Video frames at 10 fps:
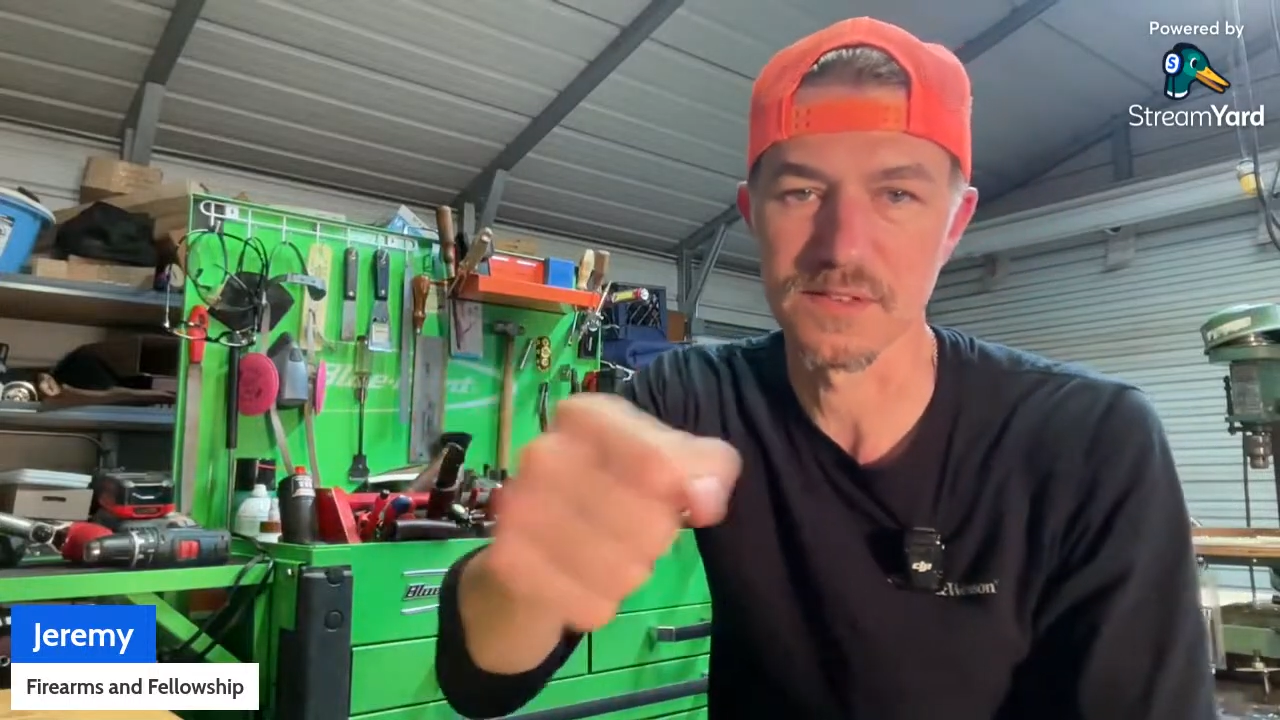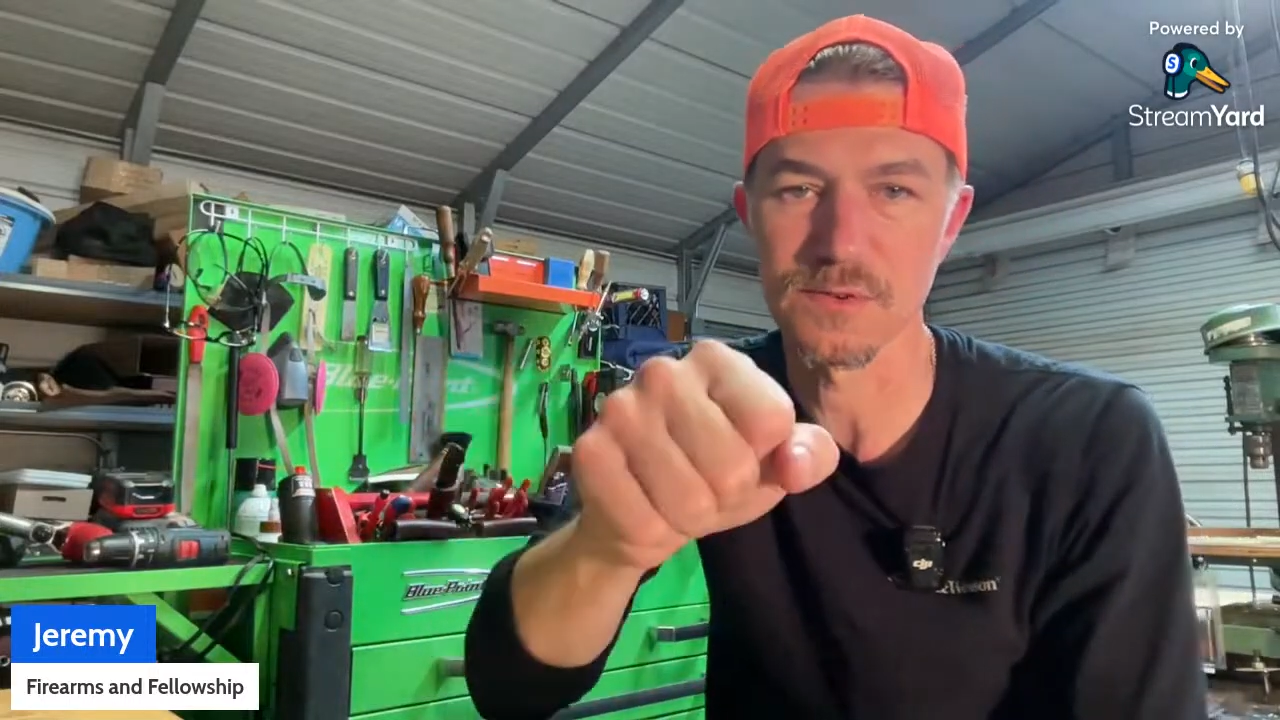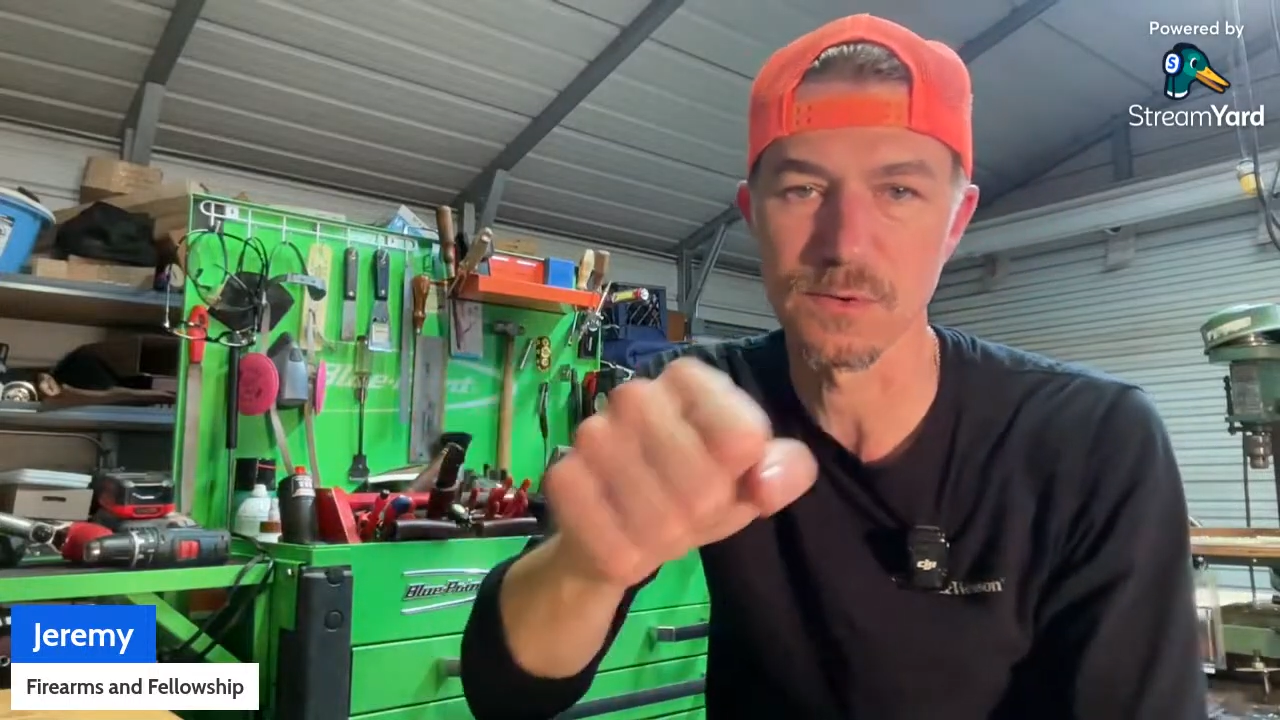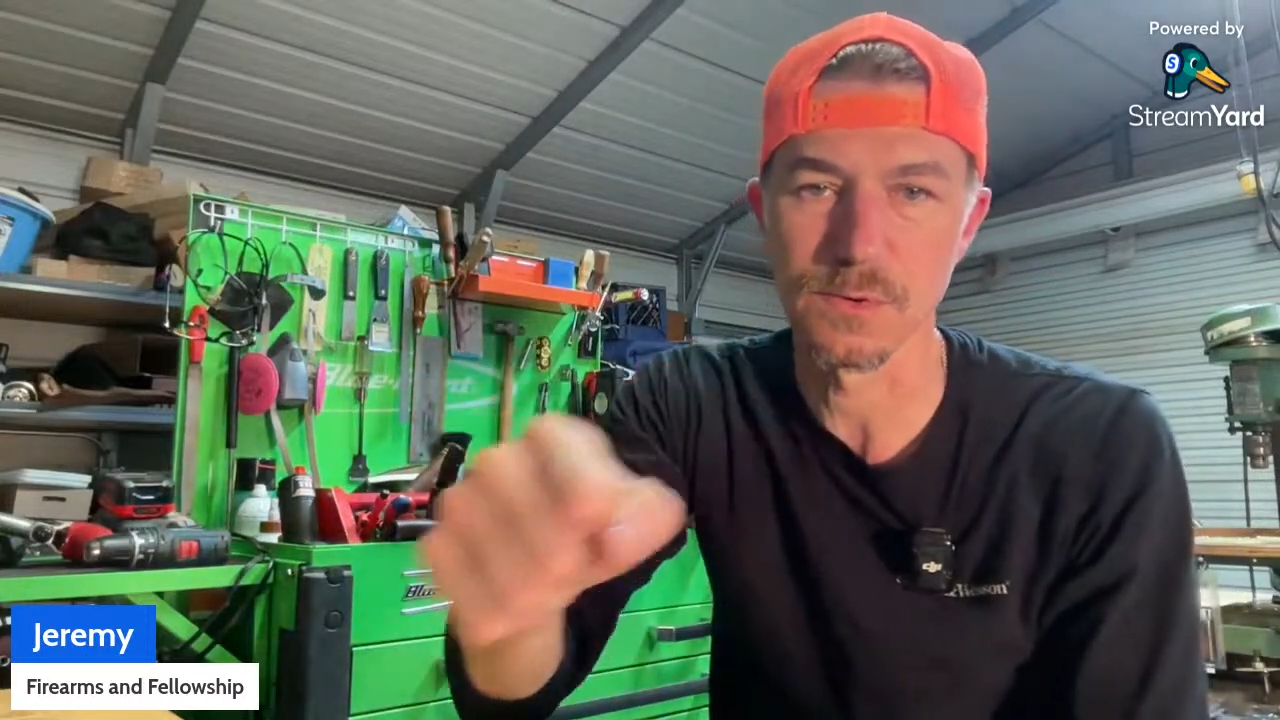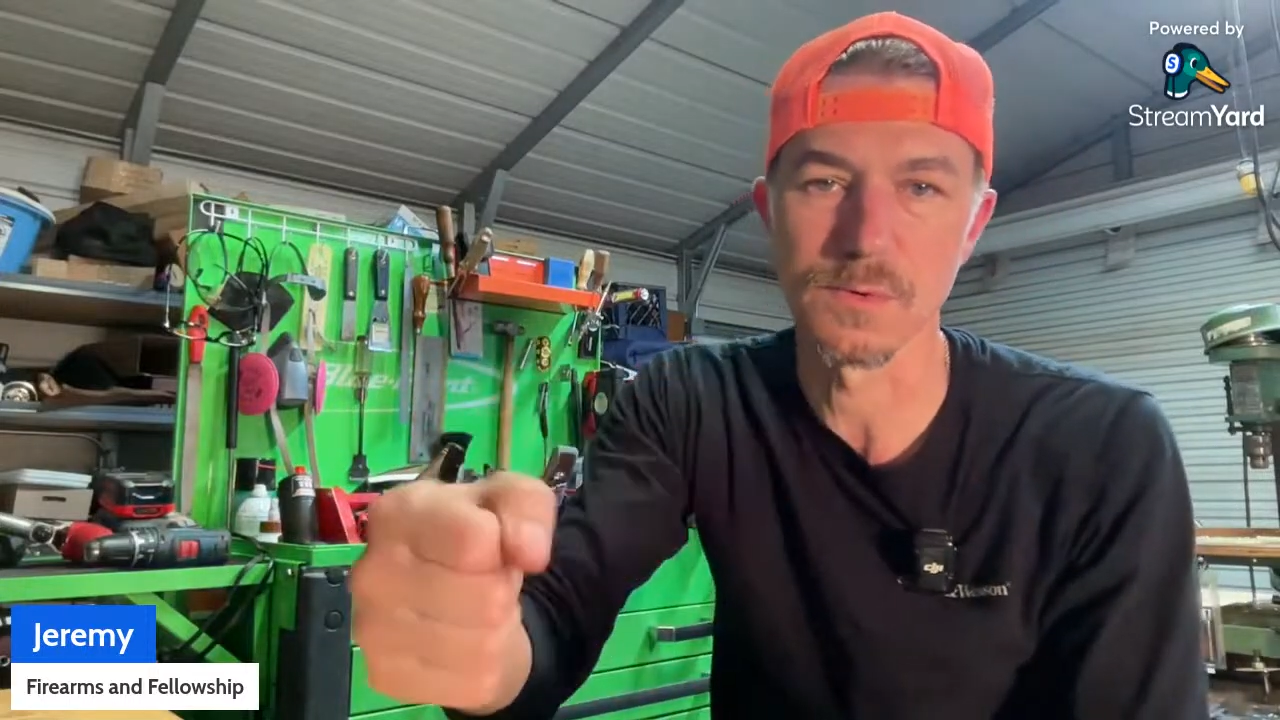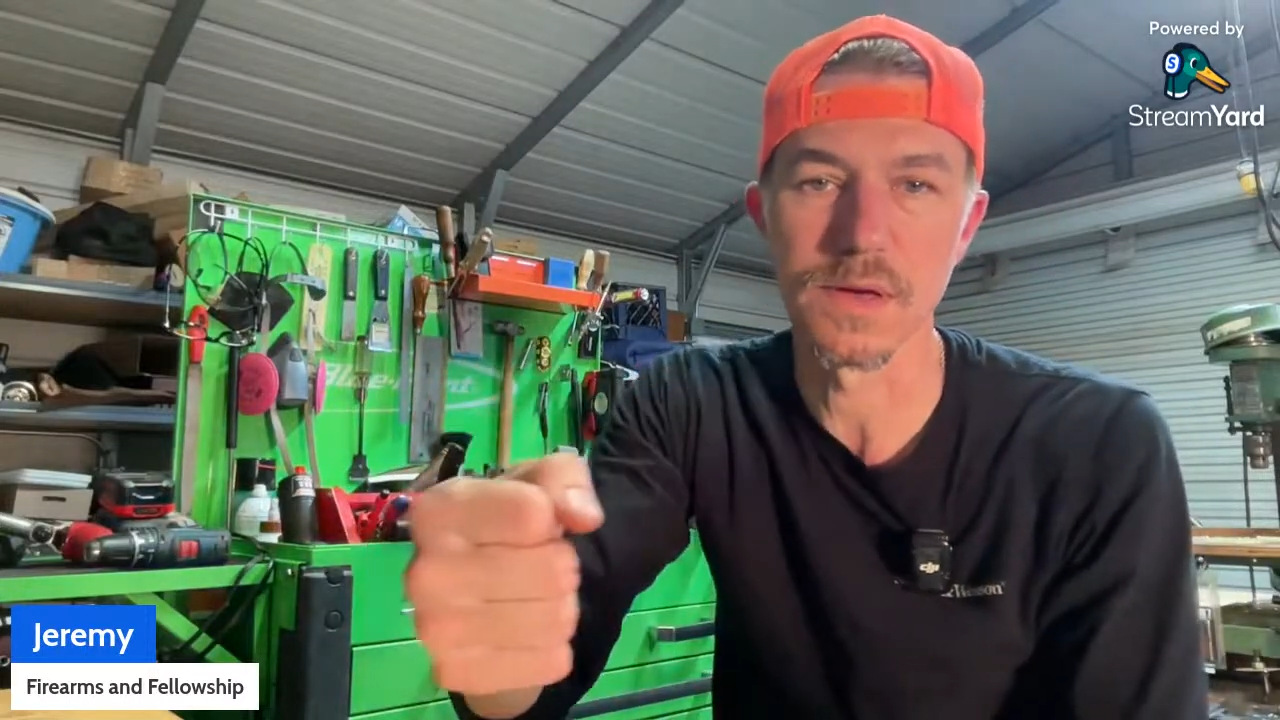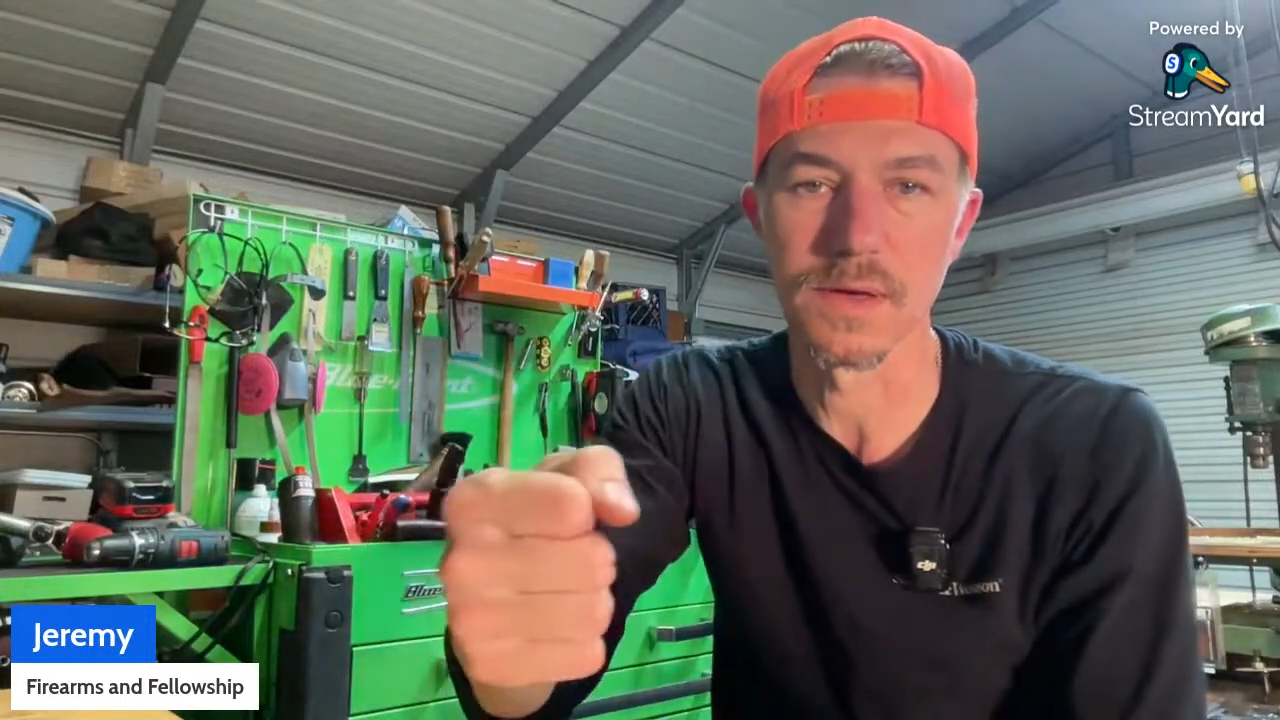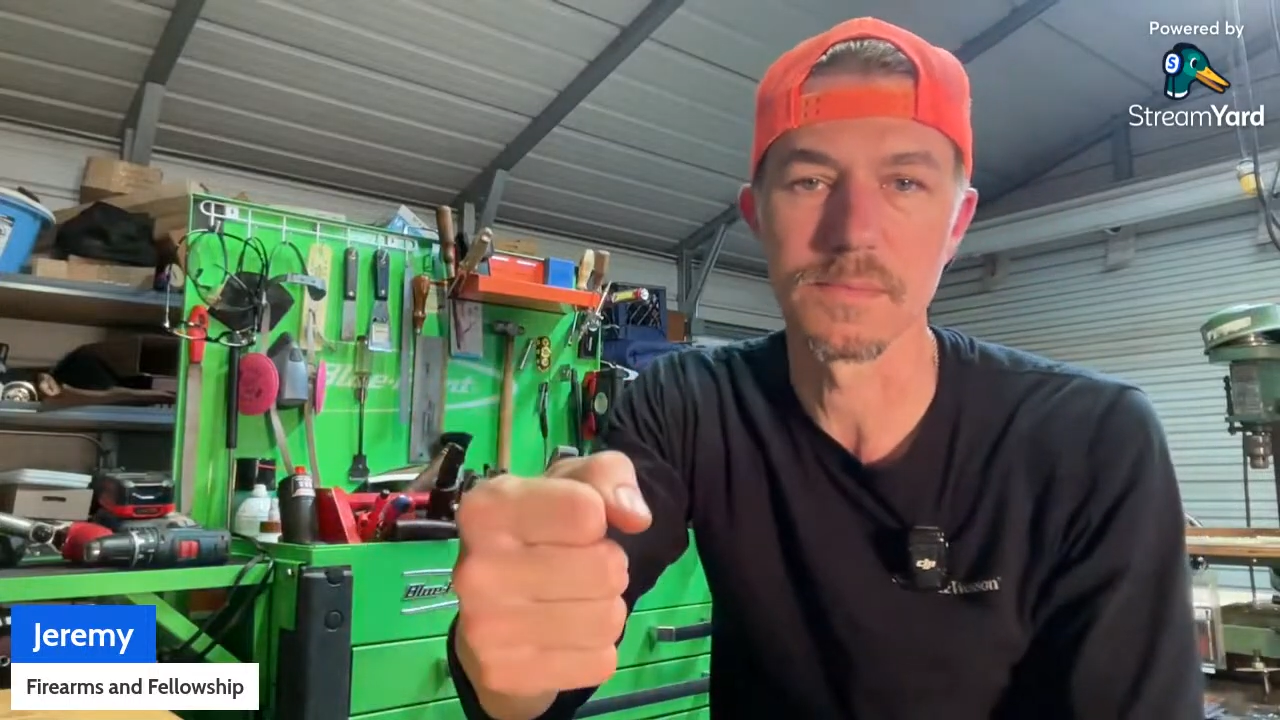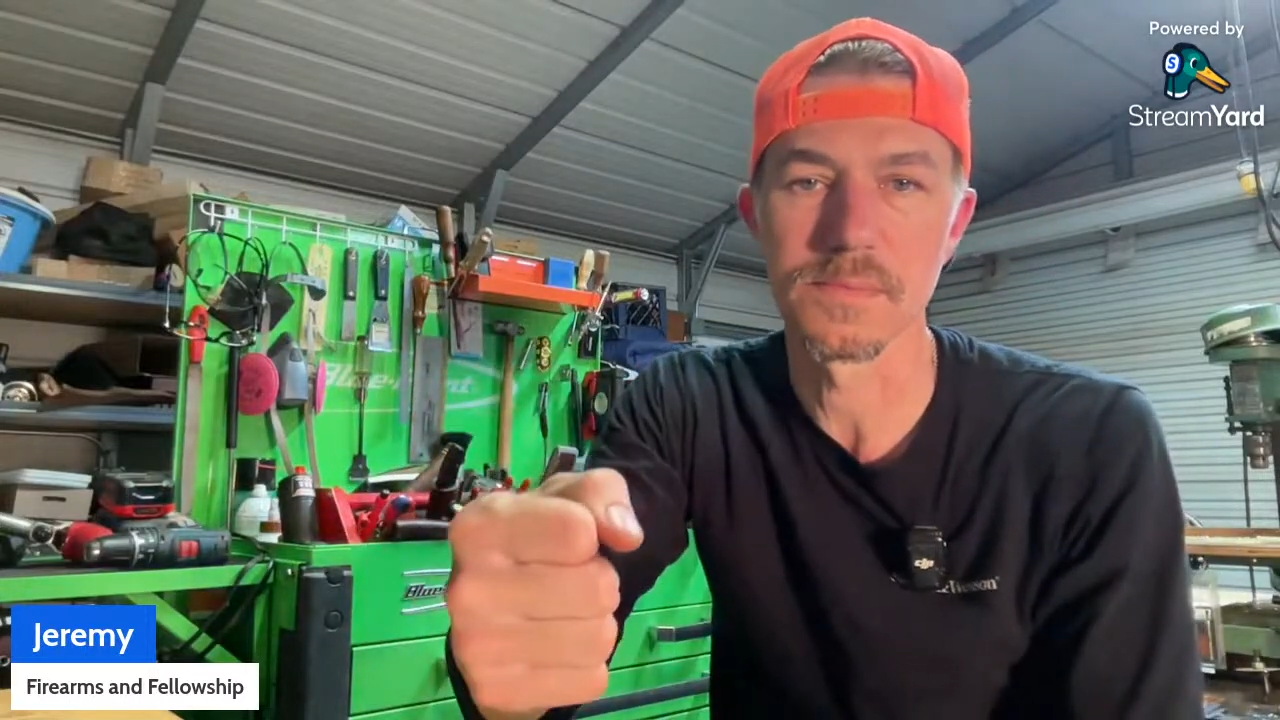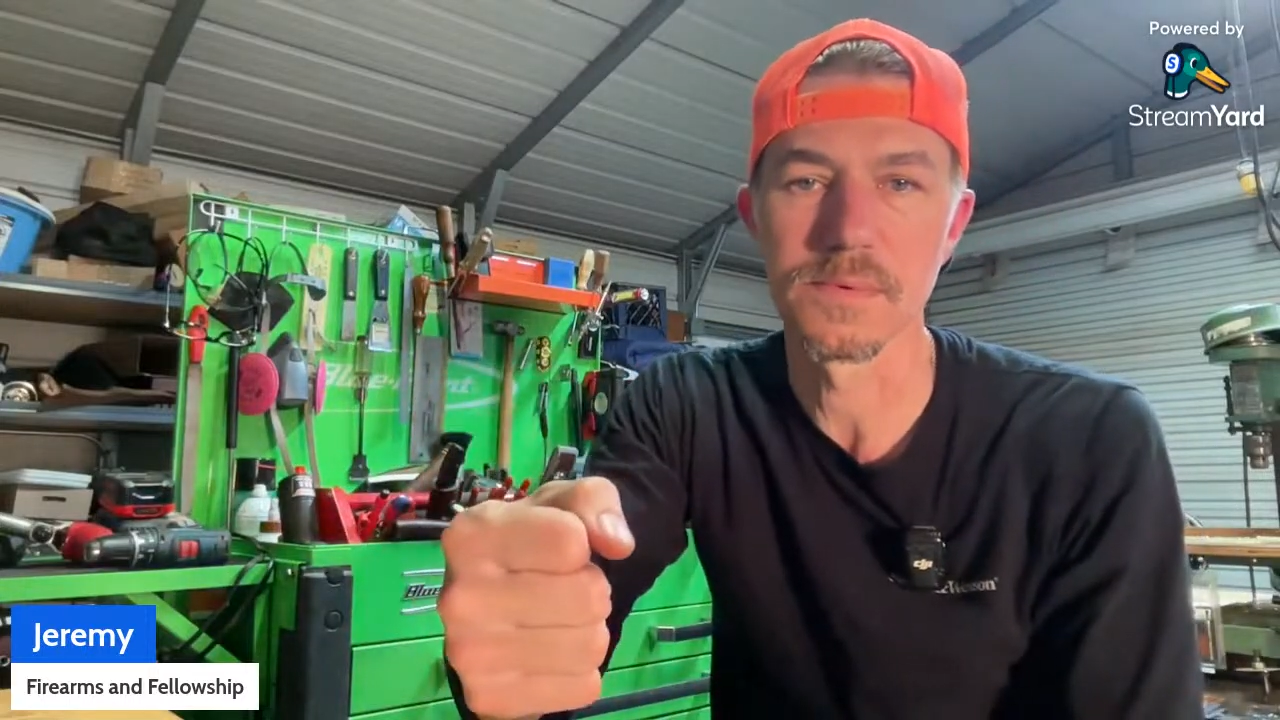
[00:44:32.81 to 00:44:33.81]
screw up.